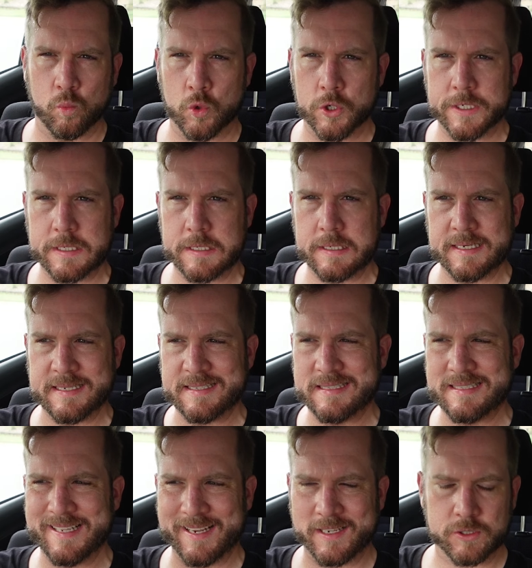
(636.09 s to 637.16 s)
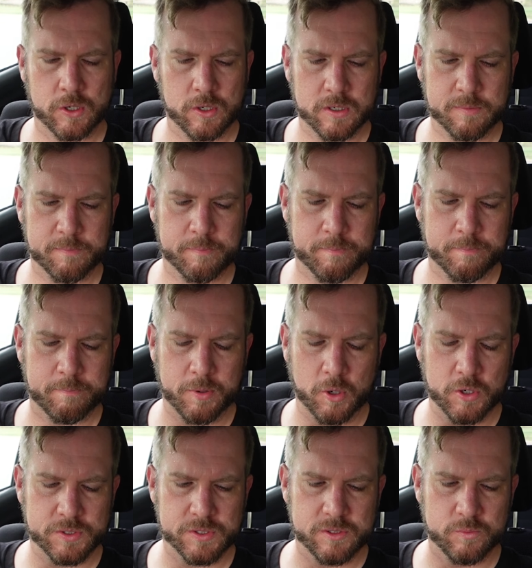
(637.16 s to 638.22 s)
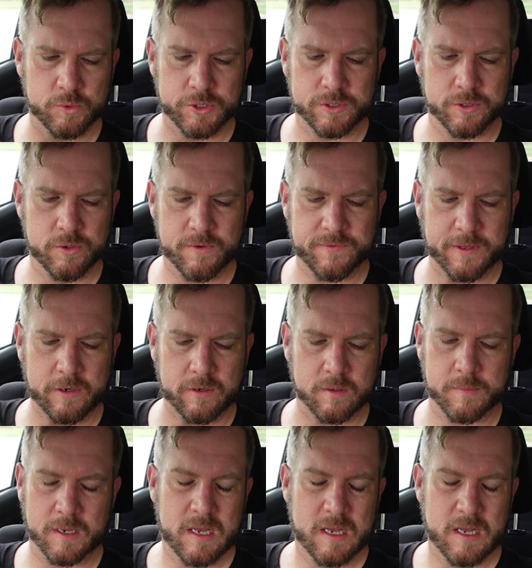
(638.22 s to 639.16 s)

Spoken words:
what a TikTok person would do if they were...